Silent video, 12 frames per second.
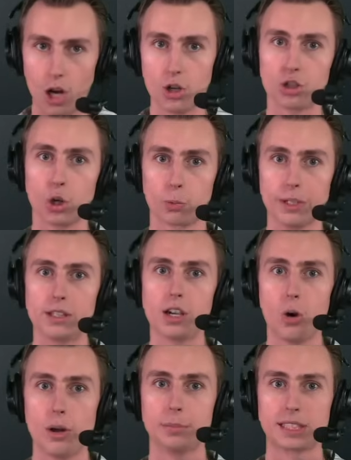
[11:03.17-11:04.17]
Uncle
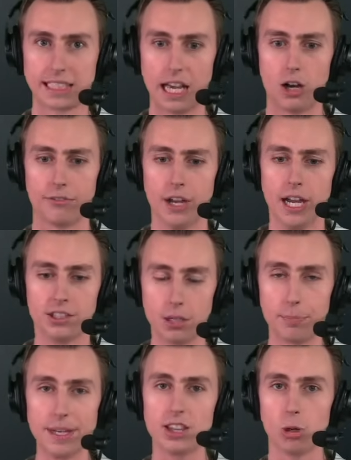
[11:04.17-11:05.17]
Rico himself, to
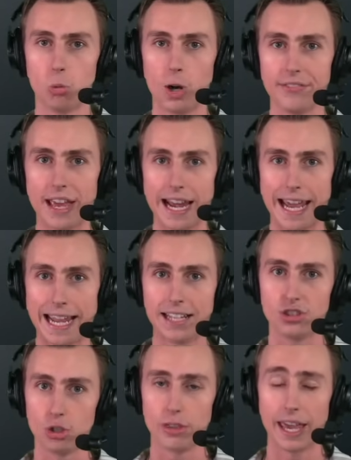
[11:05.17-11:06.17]
be the one that
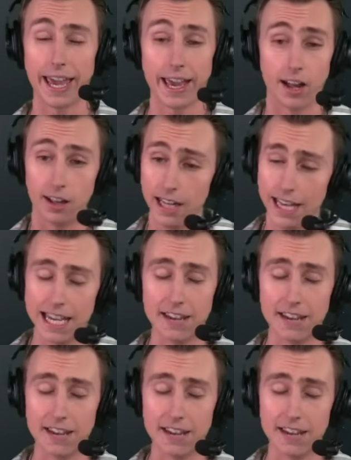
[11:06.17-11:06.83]
hands you the L